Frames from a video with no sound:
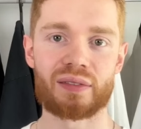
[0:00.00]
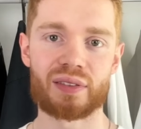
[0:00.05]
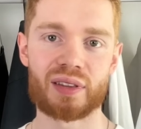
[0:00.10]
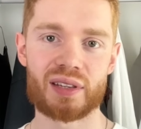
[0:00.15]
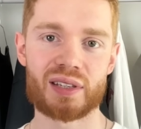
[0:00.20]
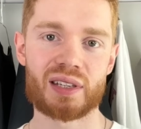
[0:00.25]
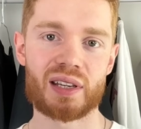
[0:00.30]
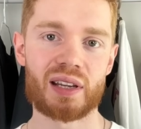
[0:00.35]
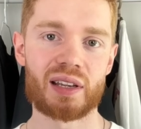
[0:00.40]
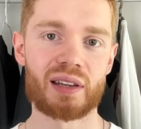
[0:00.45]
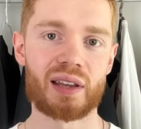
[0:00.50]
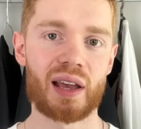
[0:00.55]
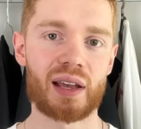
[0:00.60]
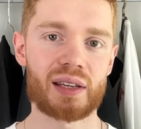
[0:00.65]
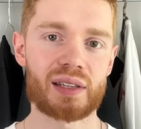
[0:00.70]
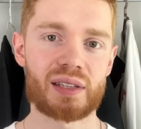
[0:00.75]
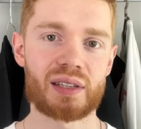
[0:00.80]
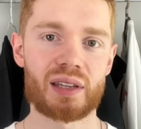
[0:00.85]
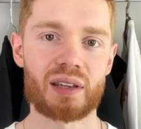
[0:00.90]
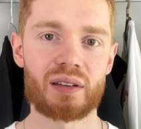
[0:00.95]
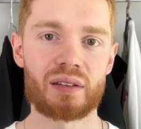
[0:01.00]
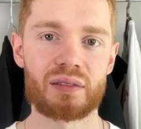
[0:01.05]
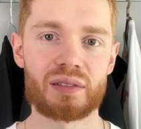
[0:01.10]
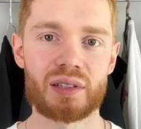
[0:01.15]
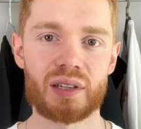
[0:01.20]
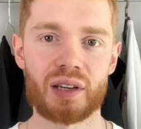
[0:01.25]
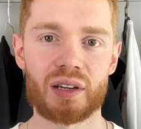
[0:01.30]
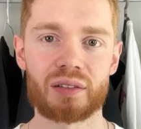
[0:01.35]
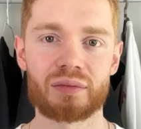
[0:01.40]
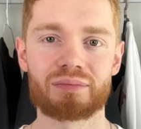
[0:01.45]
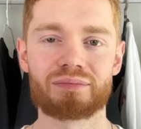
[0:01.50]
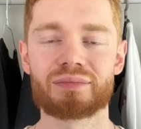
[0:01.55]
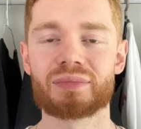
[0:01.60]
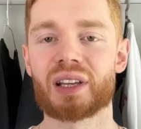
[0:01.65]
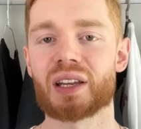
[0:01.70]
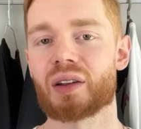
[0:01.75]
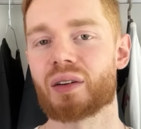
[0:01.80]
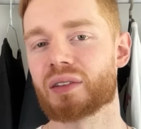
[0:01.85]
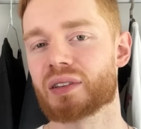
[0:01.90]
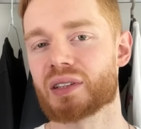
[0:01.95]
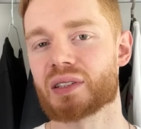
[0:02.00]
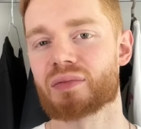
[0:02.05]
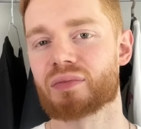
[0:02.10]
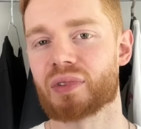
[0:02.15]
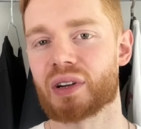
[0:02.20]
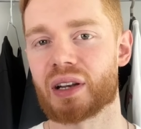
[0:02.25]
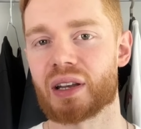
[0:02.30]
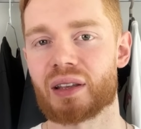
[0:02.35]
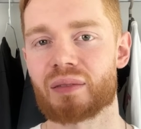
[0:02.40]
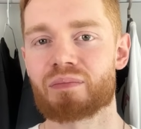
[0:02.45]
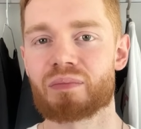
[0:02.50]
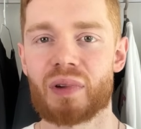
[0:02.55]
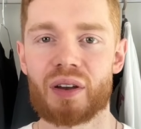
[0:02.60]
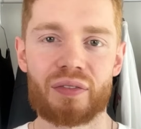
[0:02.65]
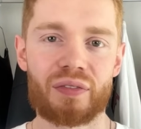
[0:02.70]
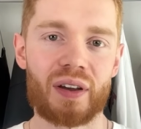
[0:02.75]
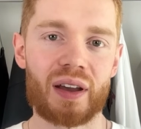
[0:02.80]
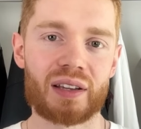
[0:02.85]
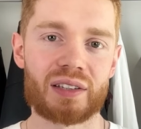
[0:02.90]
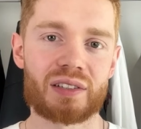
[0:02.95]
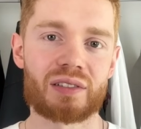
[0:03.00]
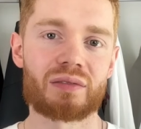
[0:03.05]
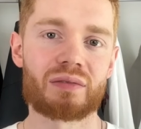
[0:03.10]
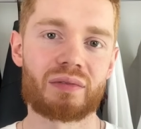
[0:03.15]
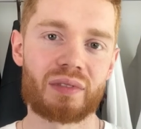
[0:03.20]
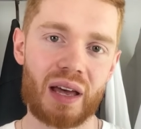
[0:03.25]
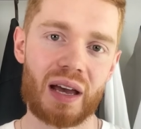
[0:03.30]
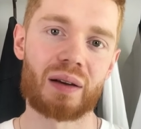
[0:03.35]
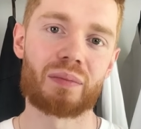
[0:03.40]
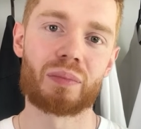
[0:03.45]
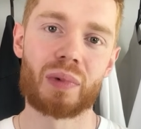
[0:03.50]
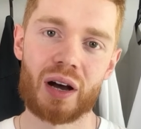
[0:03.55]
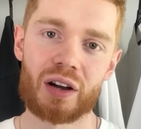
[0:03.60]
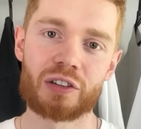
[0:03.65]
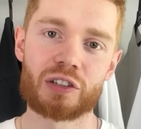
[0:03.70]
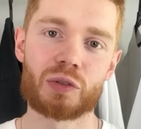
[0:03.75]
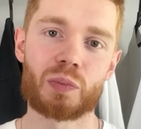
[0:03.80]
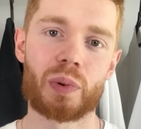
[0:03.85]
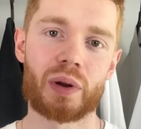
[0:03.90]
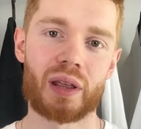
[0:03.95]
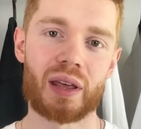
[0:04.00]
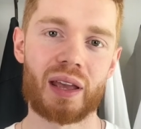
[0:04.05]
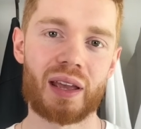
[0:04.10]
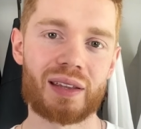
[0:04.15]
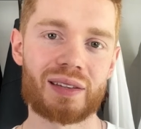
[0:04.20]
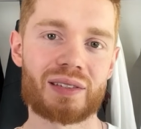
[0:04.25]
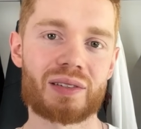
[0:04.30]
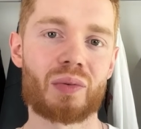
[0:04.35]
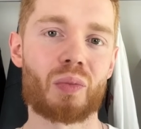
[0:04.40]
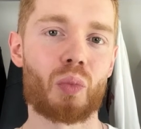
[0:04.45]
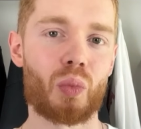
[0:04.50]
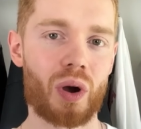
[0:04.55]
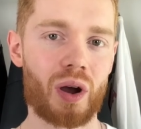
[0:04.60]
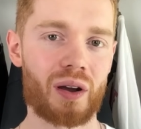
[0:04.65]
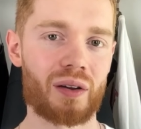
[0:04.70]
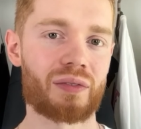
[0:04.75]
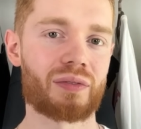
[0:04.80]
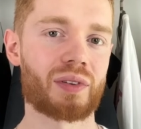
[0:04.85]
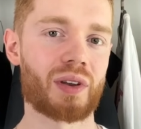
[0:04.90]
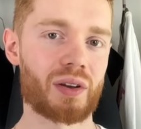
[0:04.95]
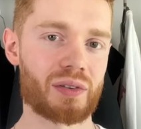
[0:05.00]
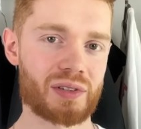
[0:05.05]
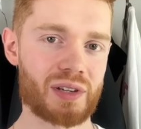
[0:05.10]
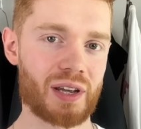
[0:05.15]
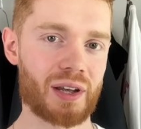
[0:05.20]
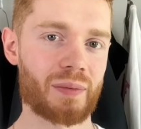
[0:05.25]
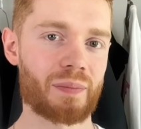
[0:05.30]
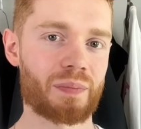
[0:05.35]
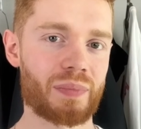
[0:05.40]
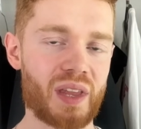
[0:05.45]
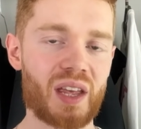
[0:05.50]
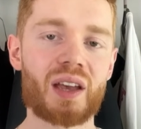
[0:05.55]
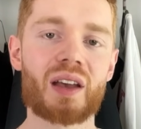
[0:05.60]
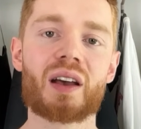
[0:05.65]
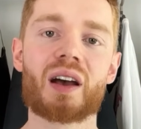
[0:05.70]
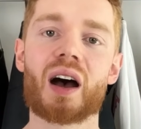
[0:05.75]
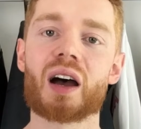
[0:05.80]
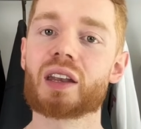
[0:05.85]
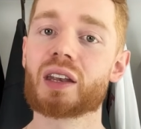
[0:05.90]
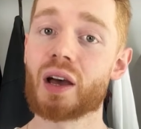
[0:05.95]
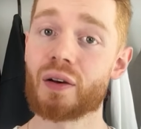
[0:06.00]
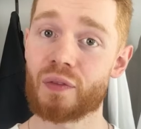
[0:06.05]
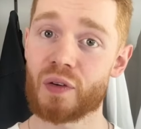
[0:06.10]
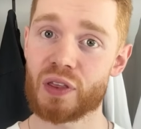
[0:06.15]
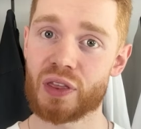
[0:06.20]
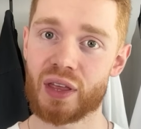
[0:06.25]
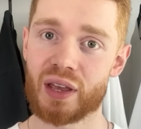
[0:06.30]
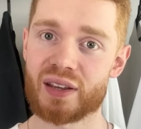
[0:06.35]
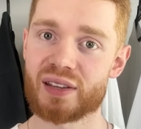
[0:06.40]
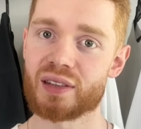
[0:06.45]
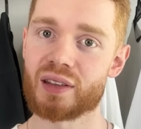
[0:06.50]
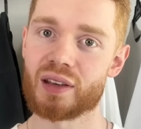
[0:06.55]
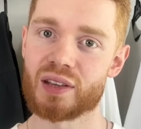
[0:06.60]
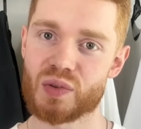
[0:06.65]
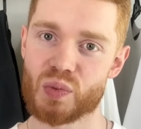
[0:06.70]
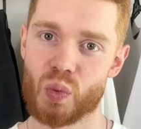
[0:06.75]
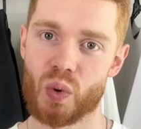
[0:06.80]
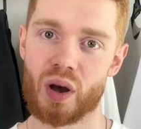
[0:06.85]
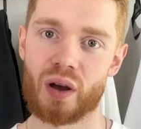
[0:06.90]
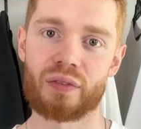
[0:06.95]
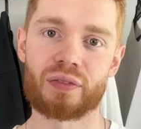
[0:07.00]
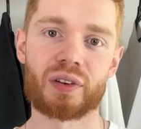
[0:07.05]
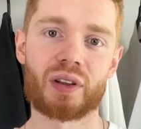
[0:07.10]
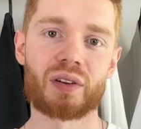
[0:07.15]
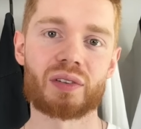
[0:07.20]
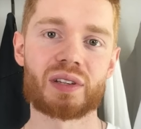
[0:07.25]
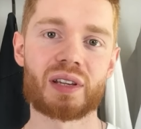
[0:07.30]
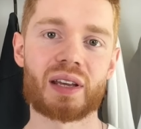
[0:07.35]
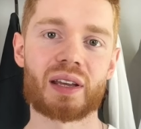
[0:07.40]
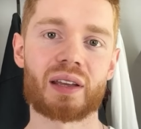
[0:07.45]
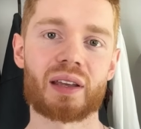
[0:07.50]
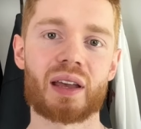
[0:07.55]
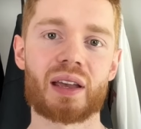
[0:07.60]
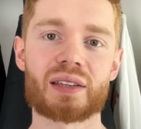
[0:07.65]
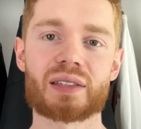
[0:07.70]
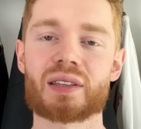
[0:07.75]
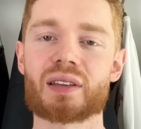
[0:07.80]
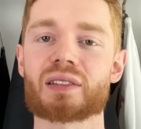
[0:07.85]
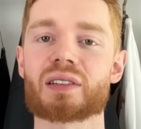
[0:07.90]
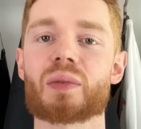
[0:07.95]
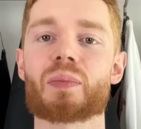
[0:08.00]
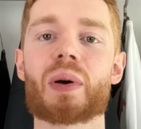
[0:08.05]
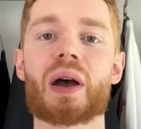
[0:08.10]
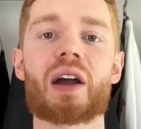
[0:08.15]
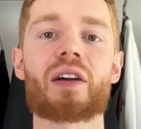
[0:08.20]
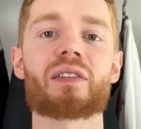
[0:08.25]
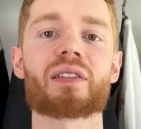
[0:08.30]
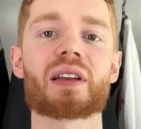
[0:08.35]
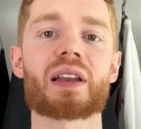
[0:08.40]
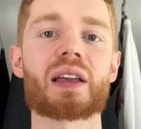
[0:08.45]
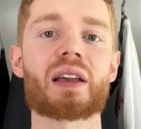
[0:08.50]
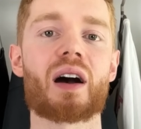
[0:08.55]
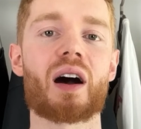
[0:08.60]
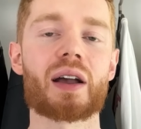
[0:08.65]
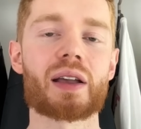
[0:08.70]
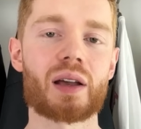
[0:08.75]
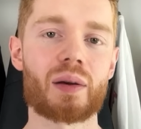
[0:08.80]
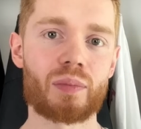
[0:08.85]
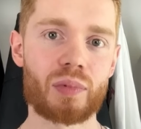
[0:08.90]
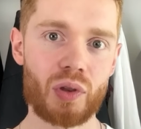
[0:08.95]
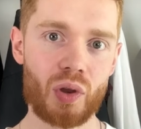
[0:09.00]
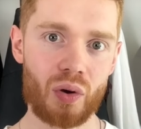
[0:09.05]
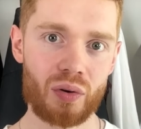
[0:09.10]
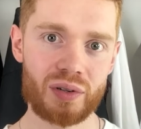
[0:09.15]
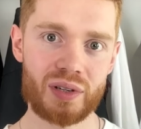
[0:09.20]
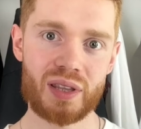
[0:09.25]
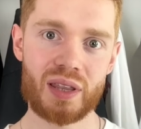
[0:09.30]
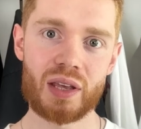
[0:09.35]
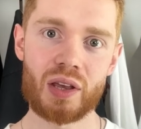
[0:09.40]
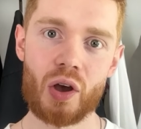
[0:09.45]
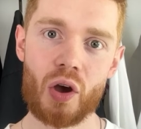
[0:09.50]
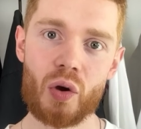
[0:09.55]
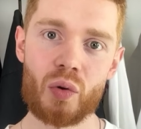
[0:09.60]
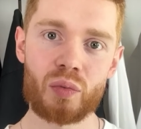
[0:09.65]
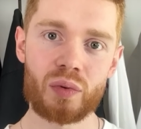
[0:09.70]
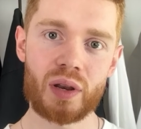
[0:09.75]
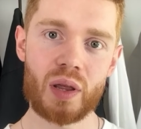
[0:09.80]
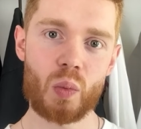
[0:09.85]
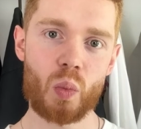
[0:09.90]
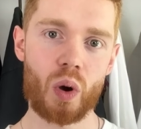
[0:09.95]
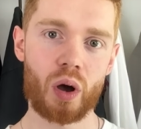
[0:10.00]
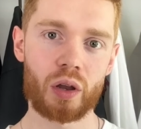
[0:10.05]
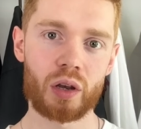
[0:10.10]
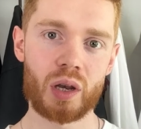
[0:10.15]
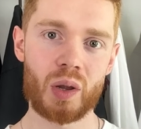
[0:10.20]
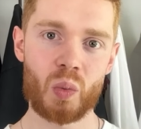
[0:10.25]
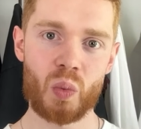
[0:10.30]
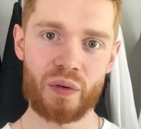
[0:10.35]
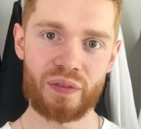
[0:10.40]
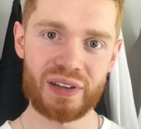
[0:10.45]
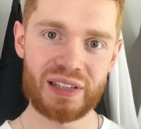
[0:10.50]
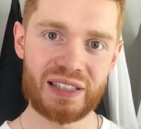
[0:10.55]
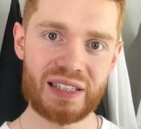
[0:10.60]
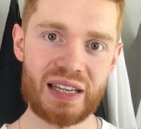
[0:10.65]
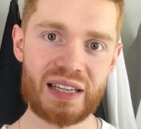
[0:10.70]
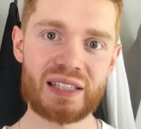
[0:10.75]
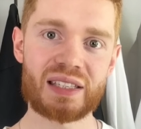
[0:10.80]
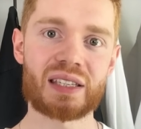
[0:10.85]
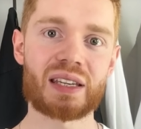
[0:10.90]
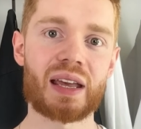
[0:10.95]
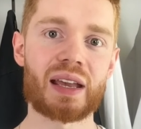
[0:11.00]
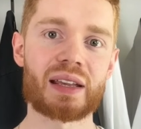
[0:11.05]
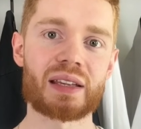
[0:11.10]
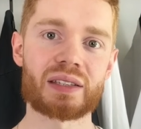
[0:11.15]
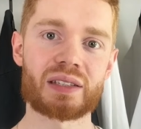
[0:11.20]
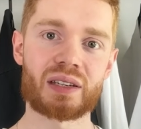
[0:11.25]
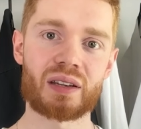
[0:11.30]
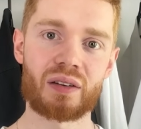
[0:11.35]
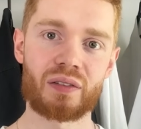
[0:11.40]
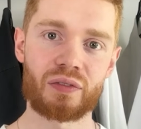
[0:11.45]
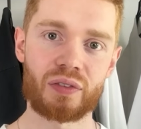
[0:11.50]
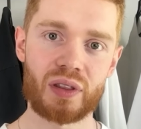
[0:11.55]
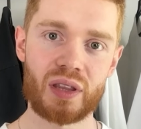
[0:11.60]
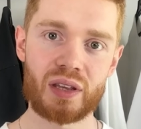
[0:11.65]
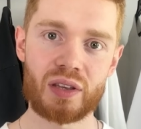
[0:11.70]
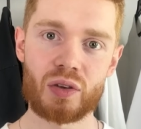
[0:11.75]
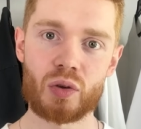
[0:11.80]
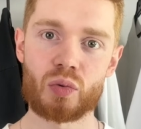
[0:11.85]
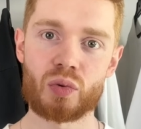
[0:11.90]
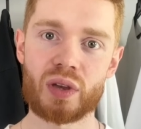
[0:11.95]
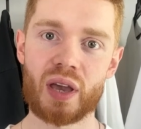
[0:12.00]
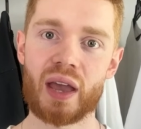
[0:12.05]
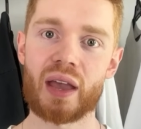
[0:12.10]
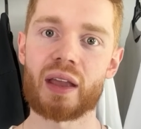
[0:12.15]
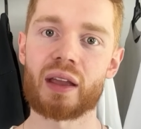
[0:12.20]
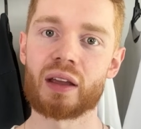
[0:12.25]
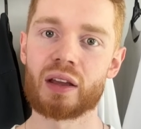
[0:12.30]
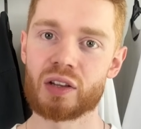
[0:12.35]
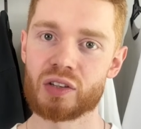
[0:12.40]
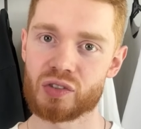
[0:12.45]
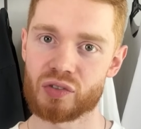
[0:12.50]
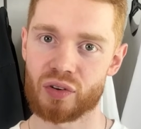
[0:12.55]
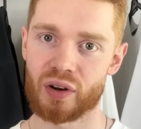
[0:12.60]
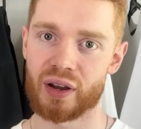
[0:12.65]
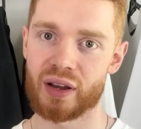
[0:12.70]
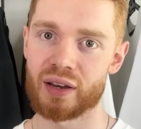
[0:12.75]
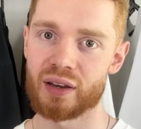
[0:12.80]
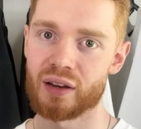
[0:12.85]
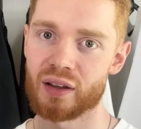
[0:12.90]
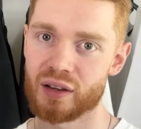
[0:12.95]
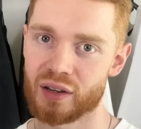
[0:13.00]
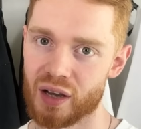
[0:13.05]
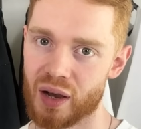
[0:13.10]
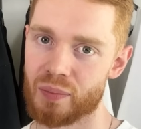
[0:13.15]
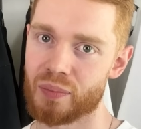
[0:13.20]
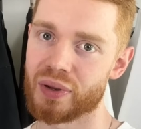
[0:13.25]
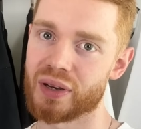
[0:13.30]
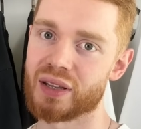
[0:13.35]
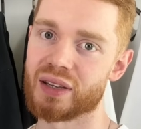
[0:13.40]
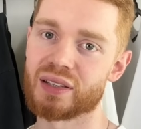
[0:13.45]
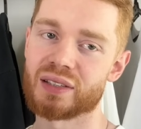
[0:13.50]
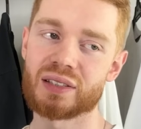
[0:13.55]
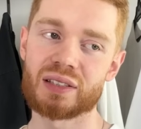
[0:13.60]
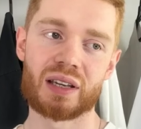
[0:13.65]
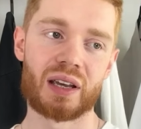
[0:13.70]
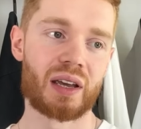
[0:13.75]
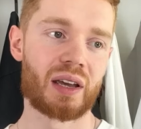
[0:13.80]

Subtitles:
the seat next to you. So, it doesn't really affect you that much, but it is worth noting. Another thing that is worth noting is that apparently I am not the only one with a distaste for the UK train companies,